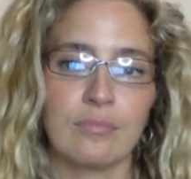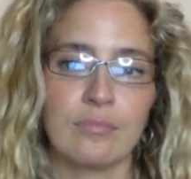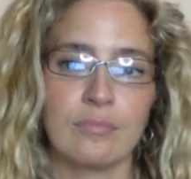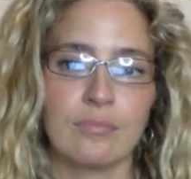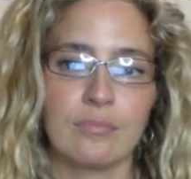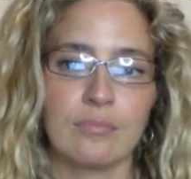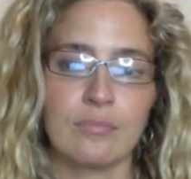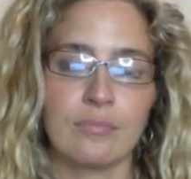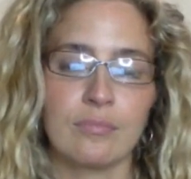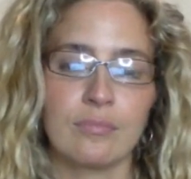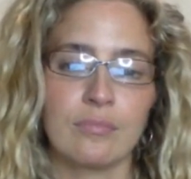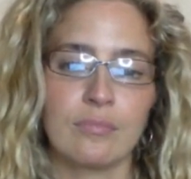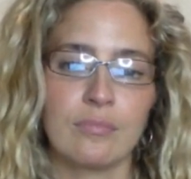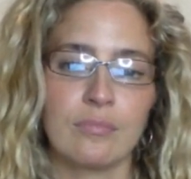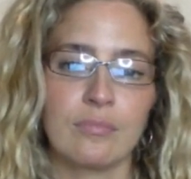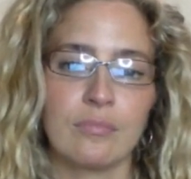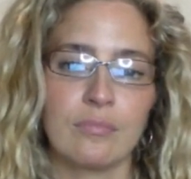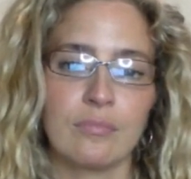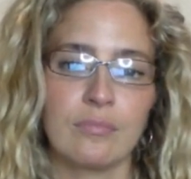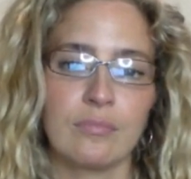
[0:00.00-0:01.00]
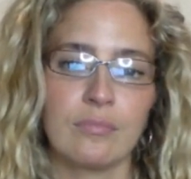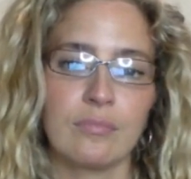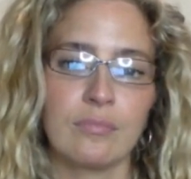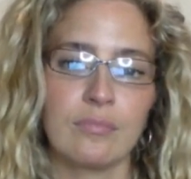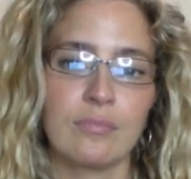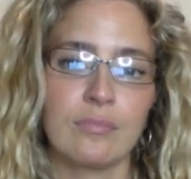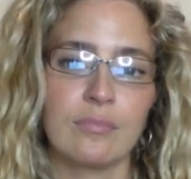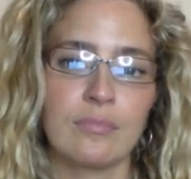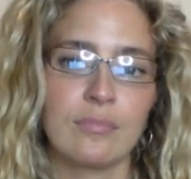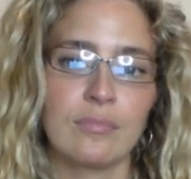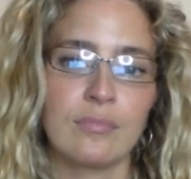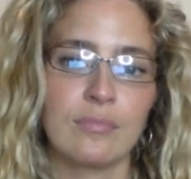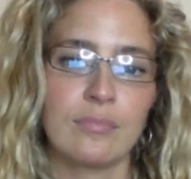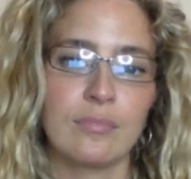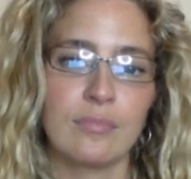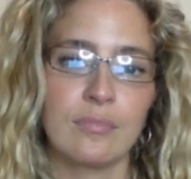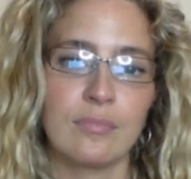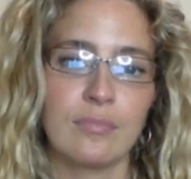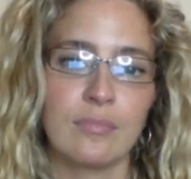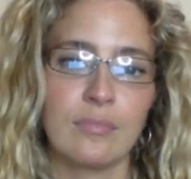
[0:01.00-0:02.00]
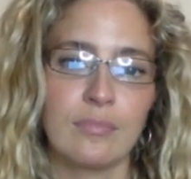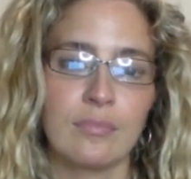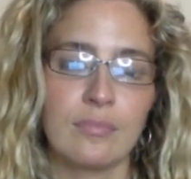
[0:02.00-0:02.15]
The person shown says nothing.